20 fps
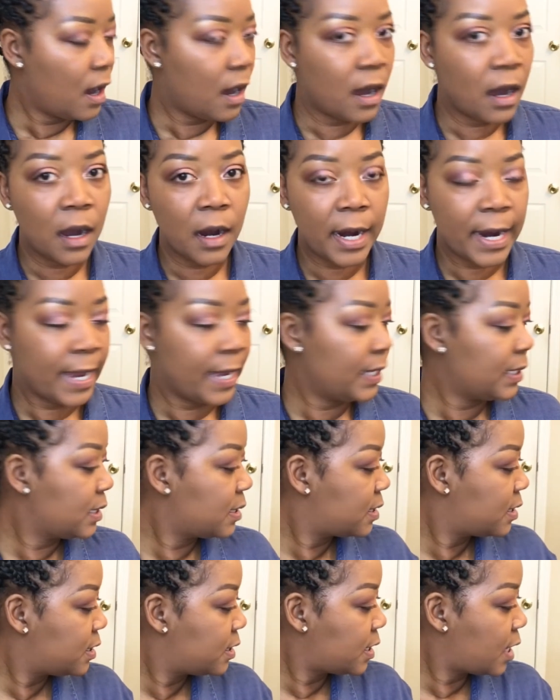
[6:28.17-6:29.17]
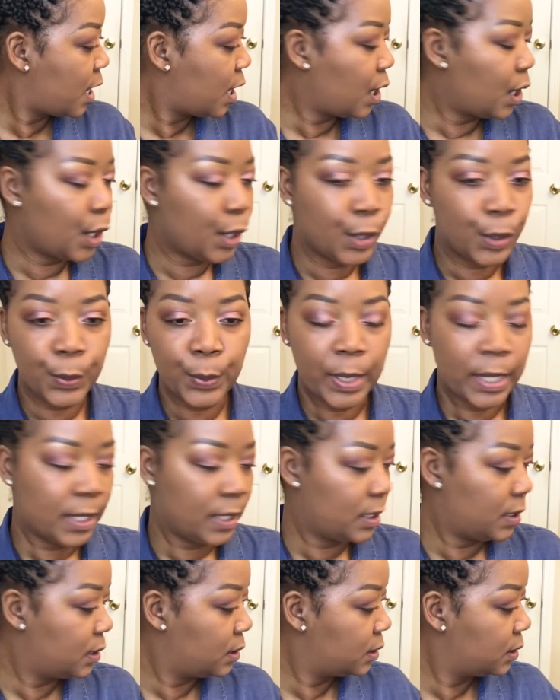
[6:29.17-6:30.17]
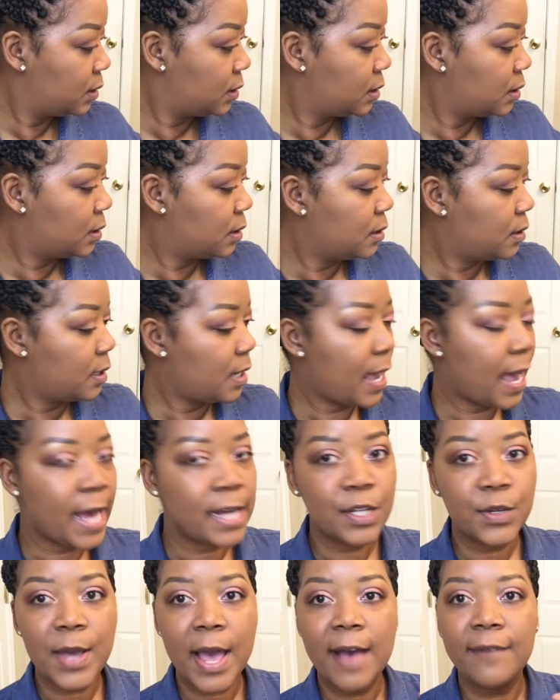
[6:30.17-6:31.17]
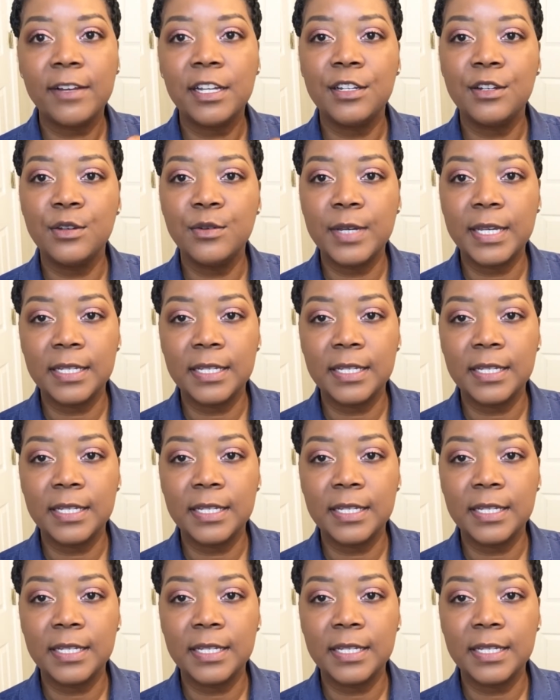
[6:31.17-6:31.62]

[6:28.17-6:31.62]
All right, so I do have a new